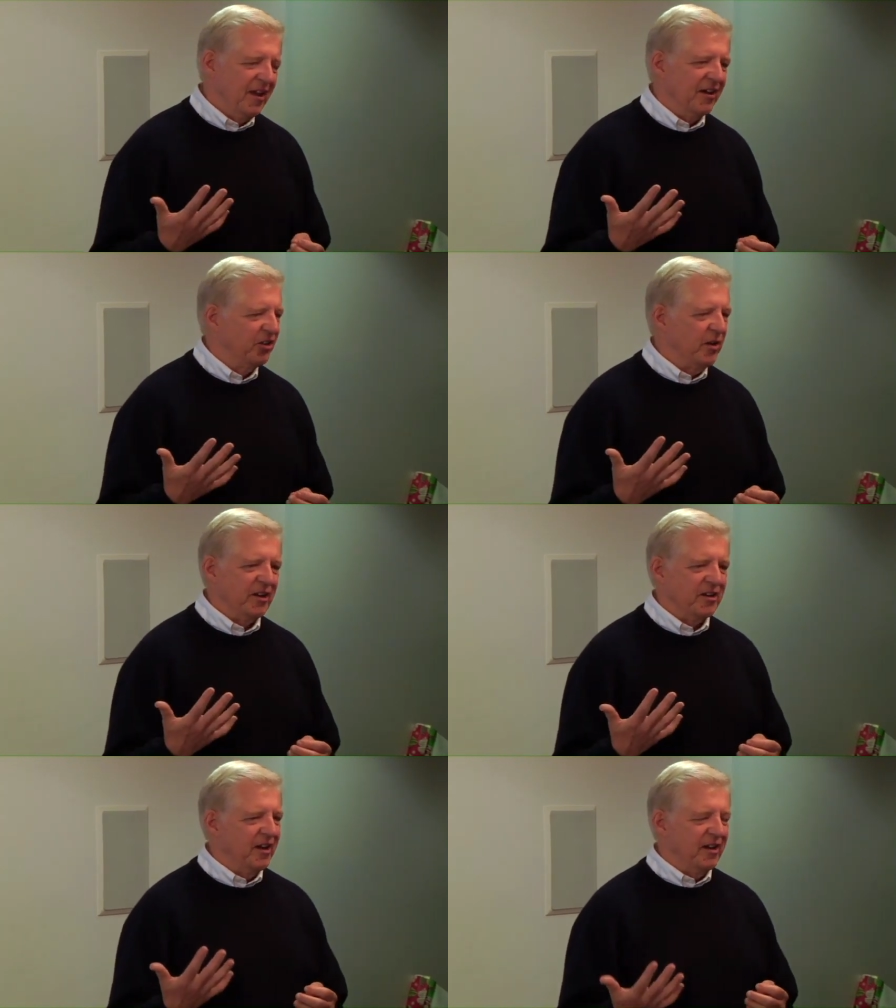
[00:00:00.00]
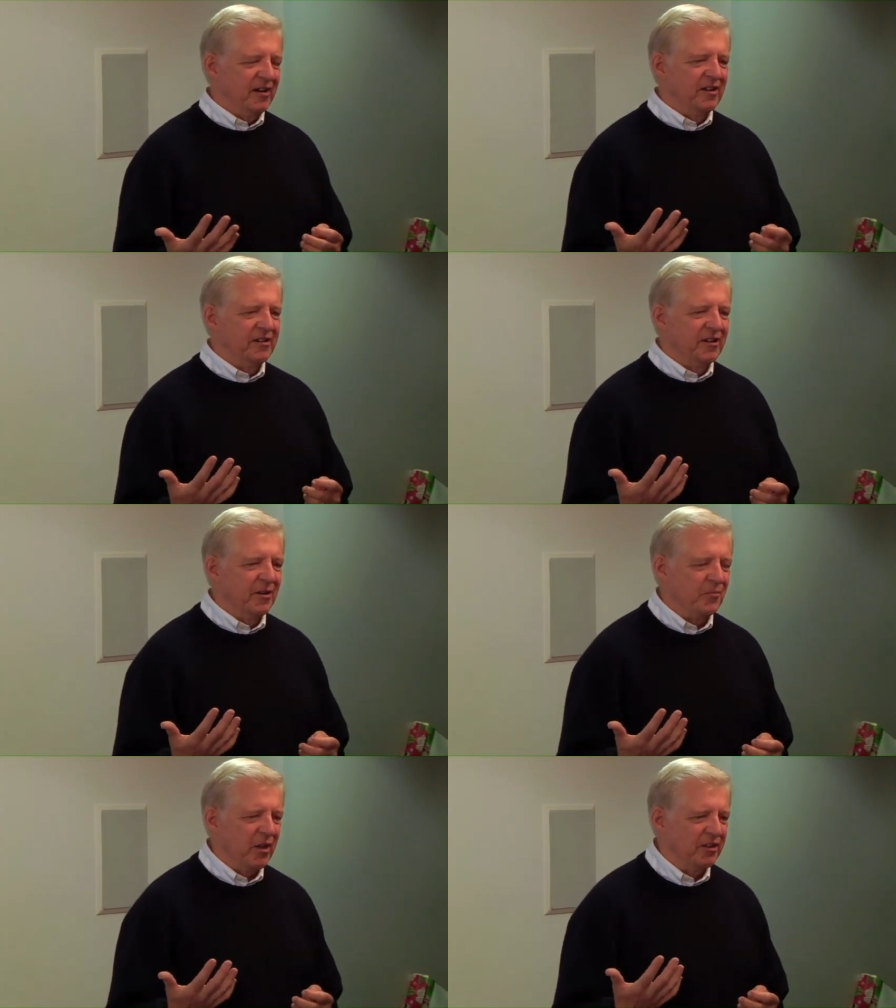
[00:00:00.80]
and a great guy
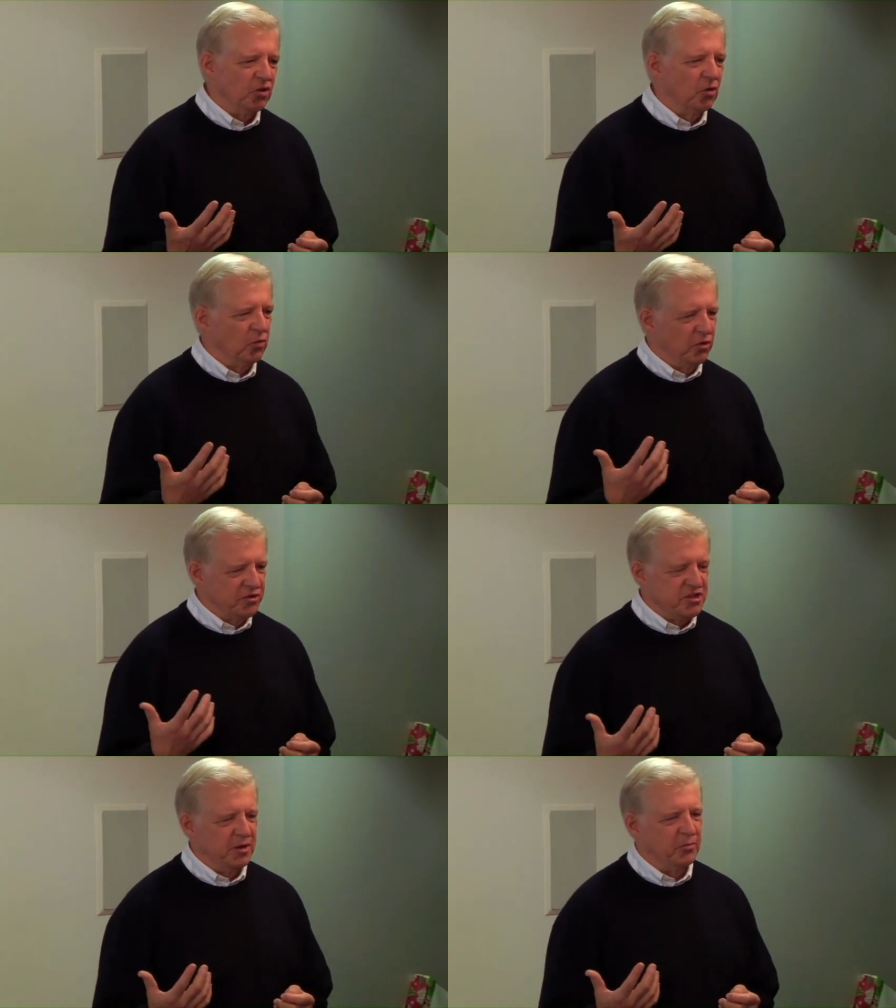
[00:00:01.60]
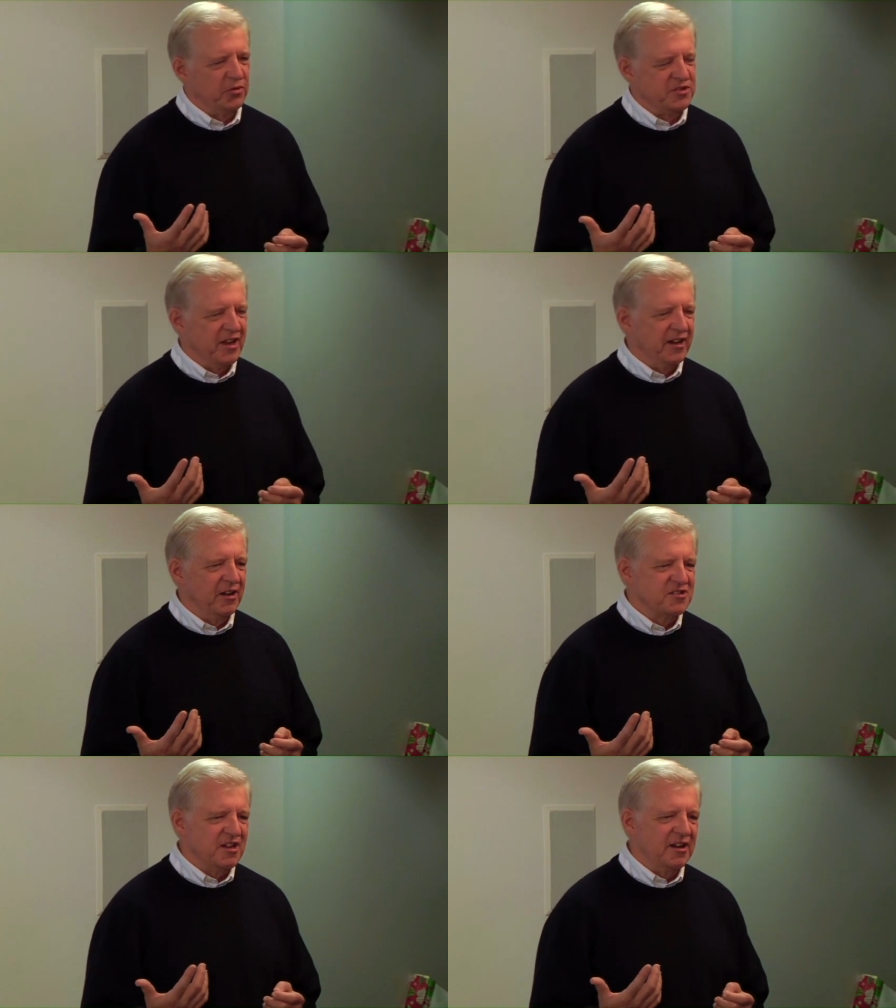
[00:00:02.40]
um, at the old World Gym. We were standing
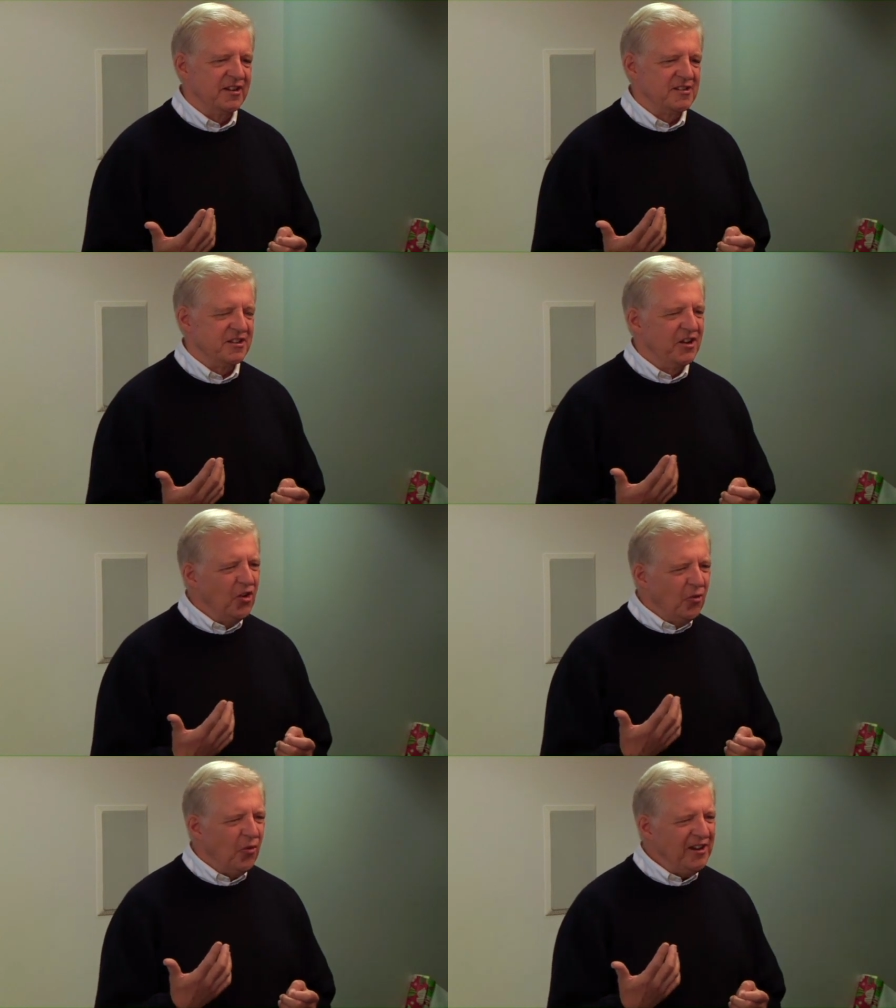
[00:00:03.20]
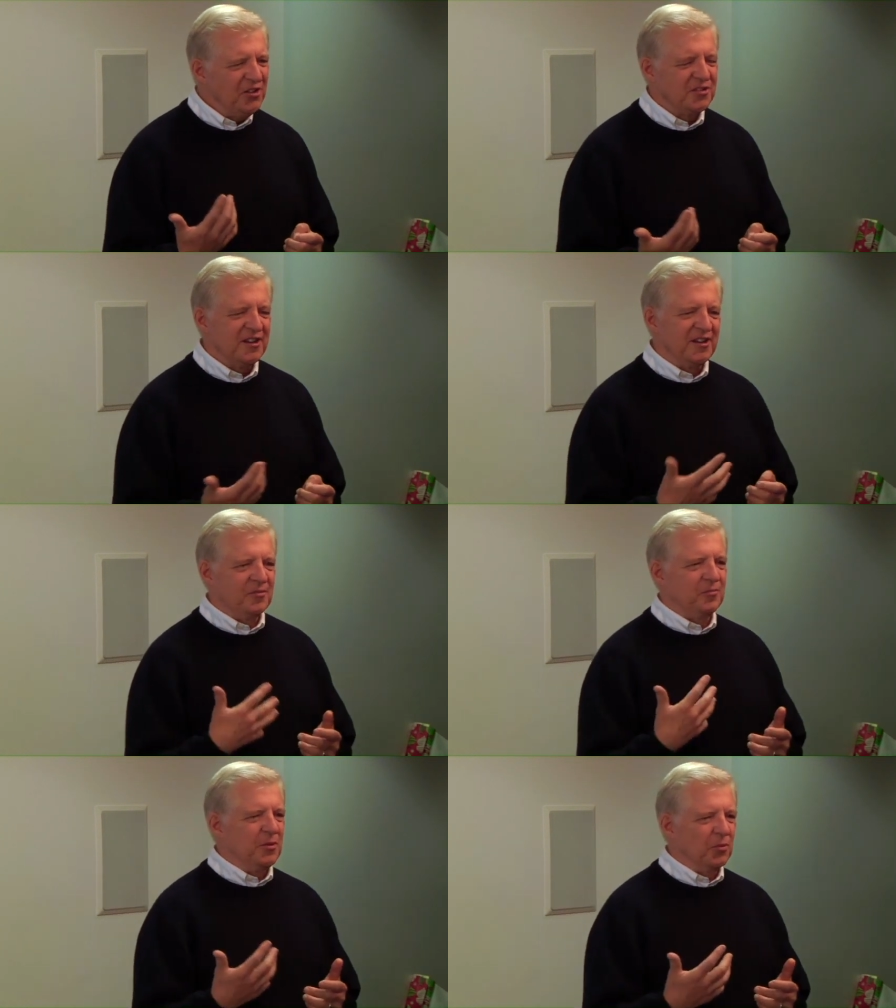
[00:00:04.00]
outside and I said, why do you
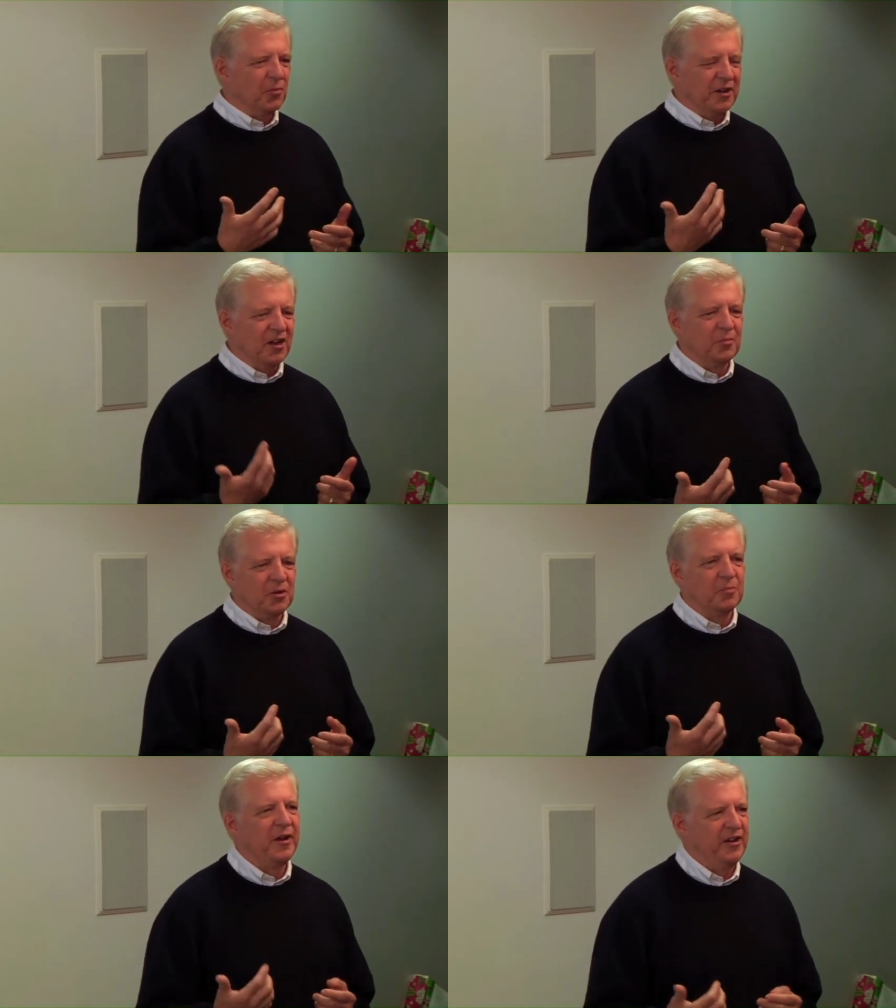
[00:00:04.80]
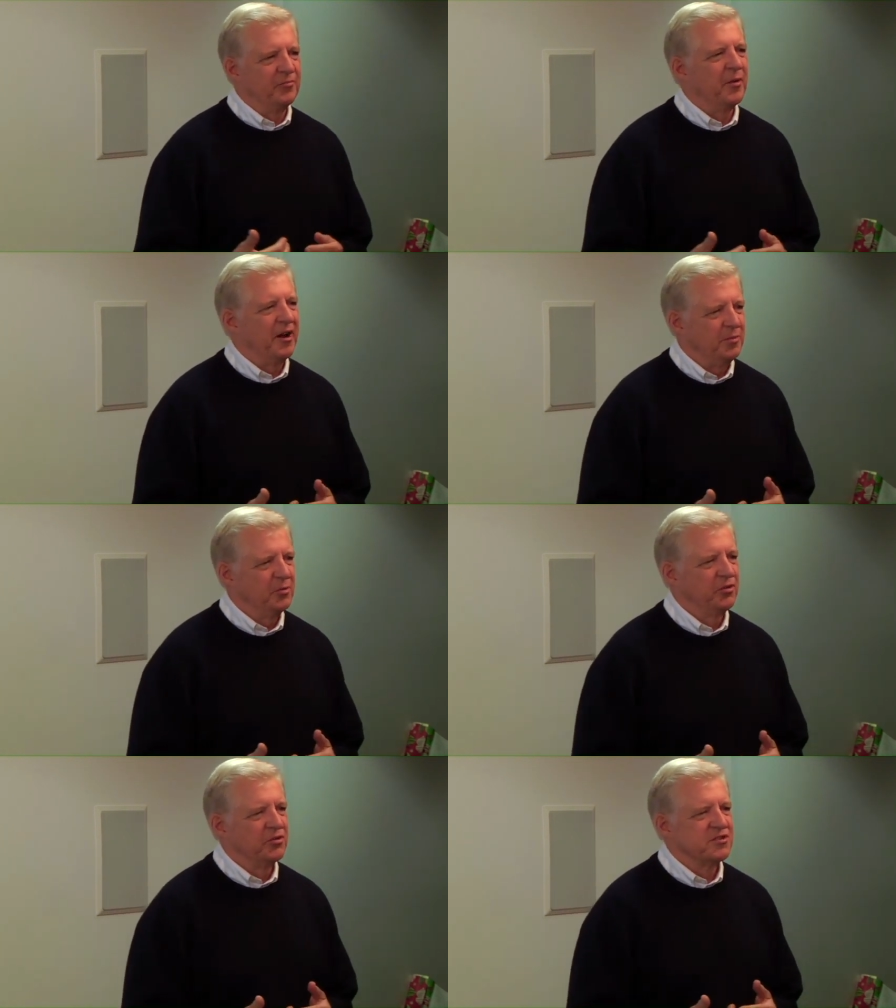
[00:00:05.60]
think people become competitive
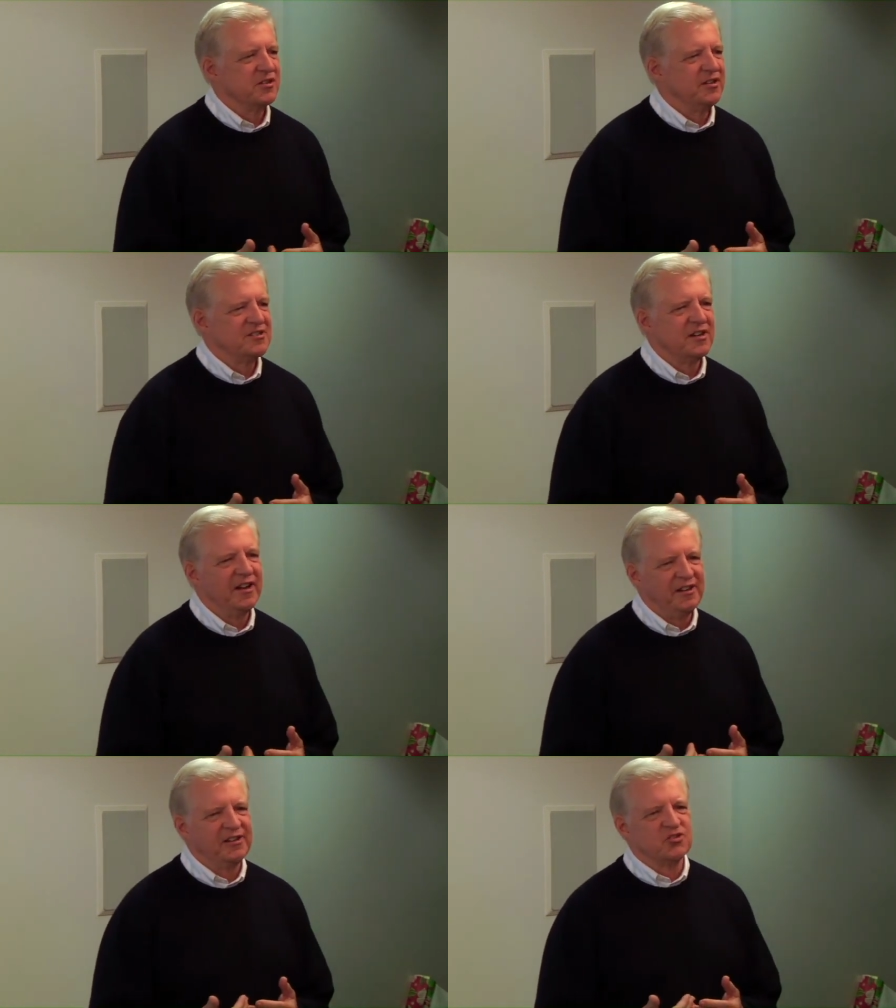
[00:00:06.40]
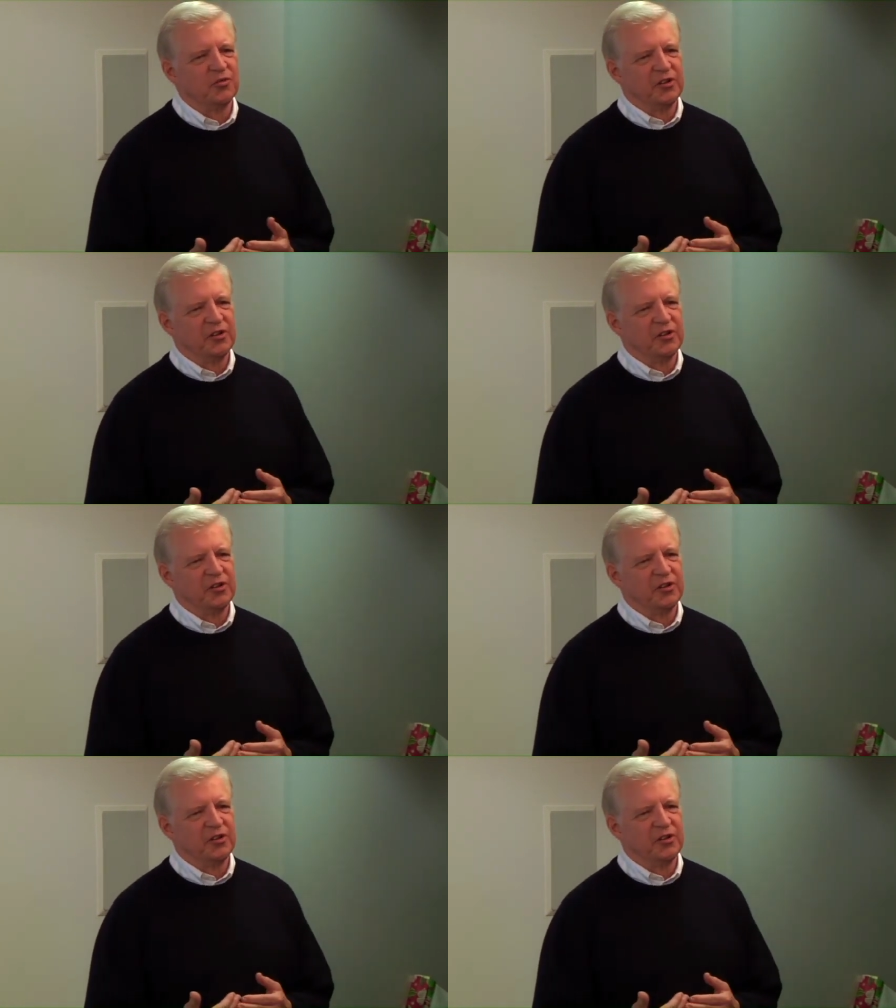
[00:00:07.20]
bodybuilders? And he said, I think it's